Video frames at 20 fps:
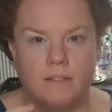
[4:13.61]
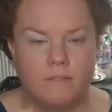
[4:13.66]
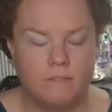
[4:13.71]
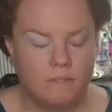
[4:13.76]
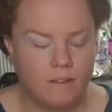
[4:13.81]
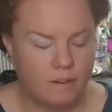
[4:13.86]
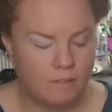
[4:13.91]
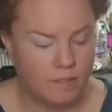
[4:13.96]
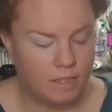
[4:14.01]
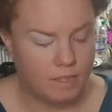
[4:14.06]

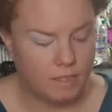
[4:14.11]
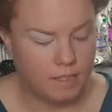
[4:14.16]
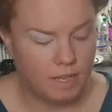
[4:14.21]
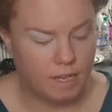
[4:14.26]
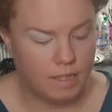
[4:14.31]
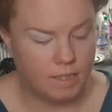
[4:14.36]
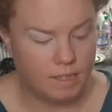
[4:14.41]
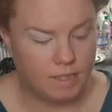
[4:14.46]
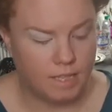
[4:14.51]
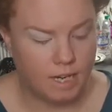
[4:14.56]
very
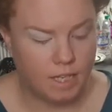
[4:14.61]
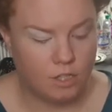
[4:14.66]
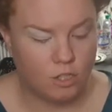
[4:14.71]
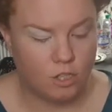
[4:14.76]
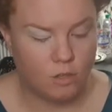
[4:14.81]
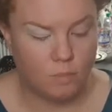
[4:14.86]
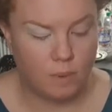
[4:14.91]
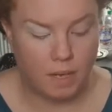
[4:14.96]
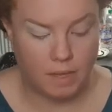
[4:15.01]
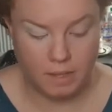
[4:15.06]
slightly
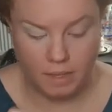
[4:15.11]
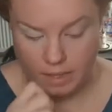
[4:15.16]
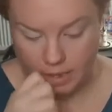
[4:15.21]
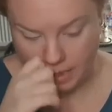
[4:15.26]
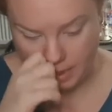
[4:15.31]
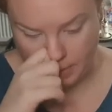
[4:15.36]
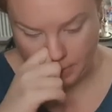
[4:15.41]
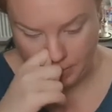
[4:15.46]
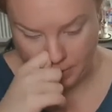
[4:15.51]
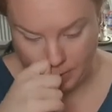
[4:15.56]
textured, but I think
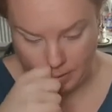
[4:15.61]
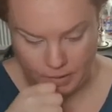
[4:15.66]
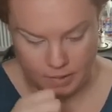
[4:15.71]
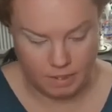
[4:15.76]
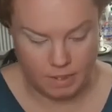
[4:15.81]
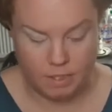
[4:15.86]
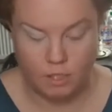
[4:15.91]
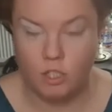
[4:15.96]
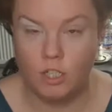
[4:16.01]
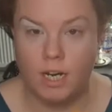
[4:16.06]
that's because of
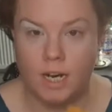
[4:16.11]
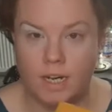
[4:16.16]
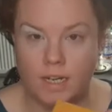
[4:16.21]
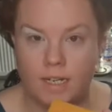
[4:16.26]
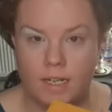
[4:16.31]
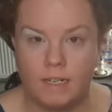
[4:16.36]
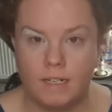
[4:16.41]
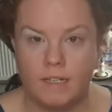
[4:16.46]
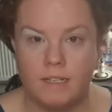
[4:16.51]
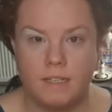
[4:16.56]
the
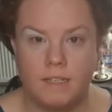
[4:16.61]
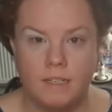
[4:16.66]
shiny,